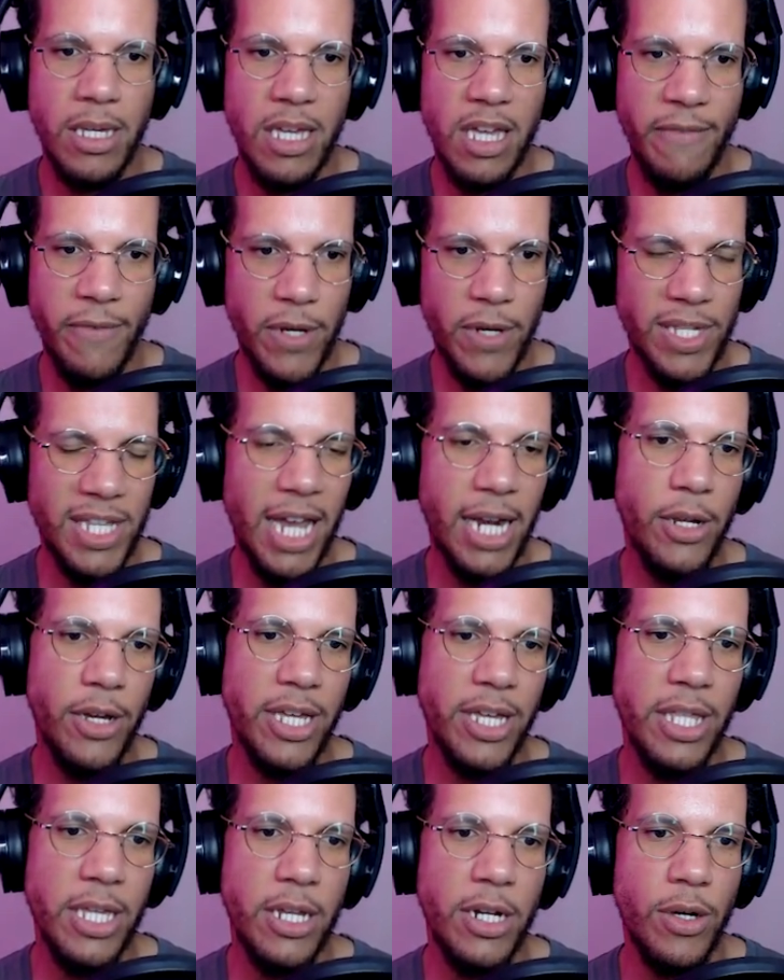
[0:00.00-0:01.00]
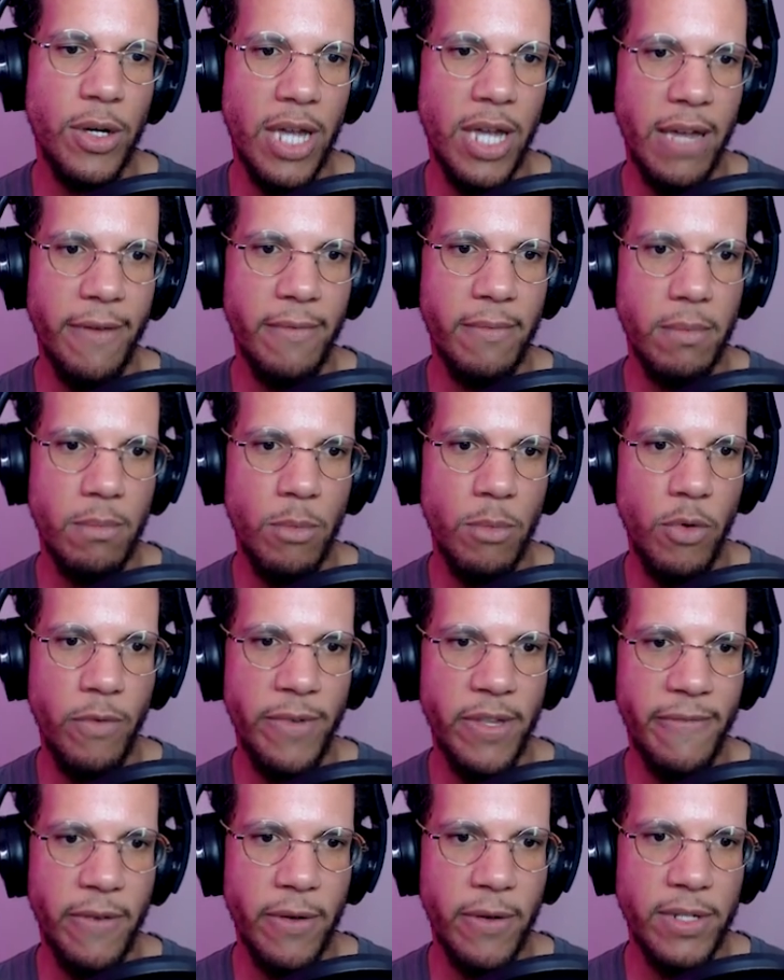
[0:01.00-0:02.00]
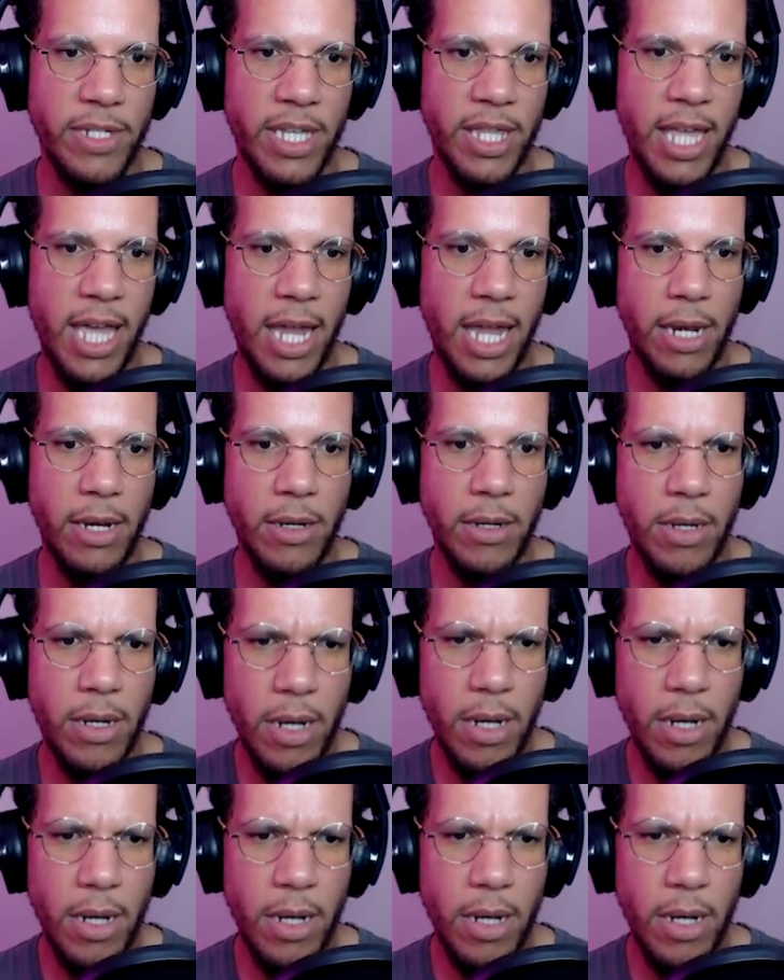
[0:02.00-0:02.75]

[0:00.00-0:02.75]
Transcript: if you decide to look at the adult movies first and then.